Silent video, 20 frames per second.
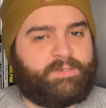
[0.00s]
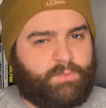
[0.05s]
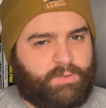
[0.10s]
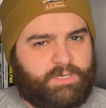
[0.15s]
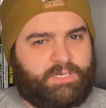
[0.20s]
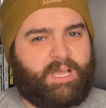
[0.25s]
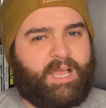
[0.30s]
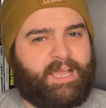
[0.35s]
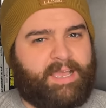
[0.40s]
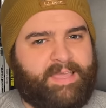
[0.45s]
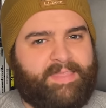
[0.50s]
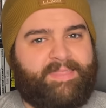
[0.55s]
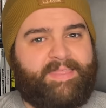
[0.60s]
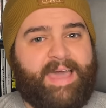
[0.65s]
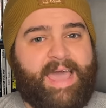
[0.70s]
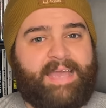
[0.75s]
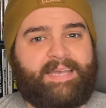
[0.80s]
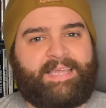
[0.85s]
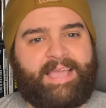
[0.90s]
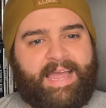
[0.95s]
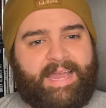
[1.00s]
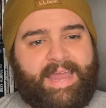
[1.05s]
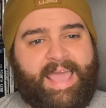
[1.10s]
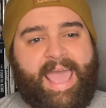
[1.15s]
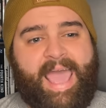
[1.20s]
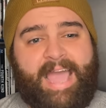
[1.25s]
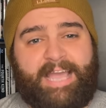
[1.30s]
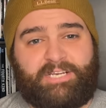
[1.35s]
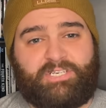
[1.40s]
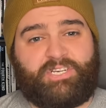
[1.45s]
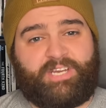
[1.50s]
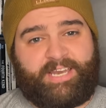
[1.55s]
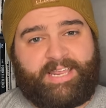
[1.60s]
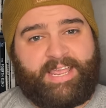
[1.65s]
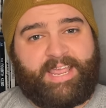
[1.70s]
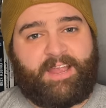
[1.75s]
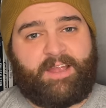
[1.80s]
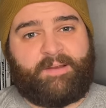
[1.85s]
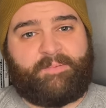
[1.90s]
We're talking that kind of action here.